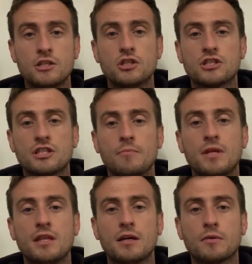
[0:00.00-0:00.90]
just
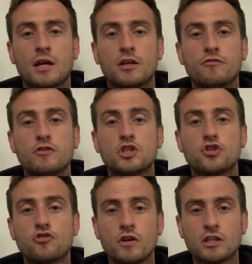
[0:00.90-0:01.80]
something that kind of
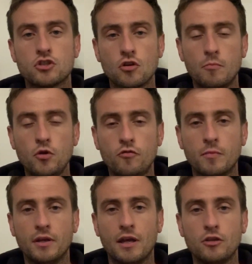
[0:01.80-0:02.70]
restricts your
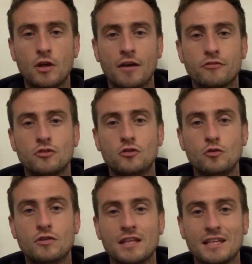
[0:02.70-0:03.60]
movement and you have to do
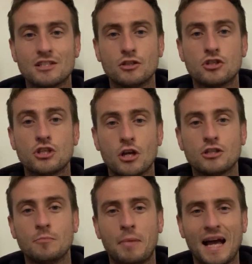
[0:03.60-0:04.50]
things in a
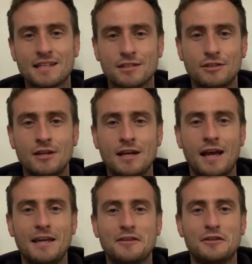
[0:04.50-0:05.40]
certain pattern,
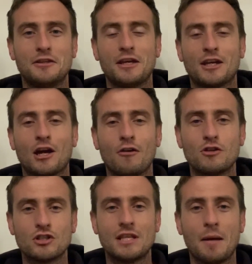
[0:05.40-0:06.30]
anything that
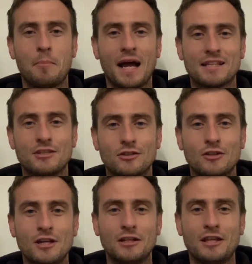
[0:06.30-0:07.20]
encourages that pattern,
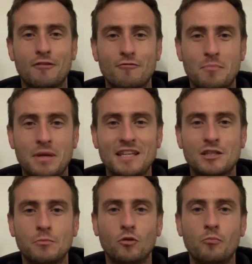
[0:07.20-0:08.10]
that
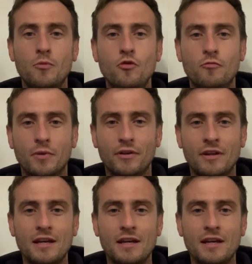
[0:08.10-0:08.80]
repeatable movement,